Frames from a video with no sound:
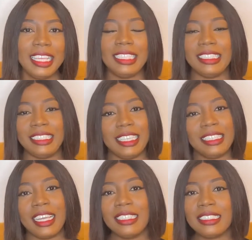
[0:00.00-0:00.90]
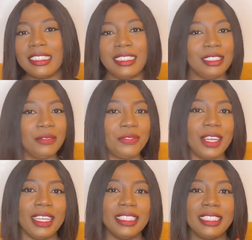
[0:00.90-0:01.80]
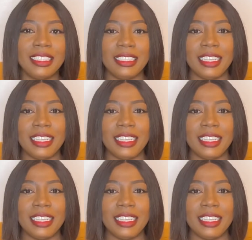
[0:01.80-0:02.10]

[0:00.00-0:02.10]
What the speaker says: He's dated different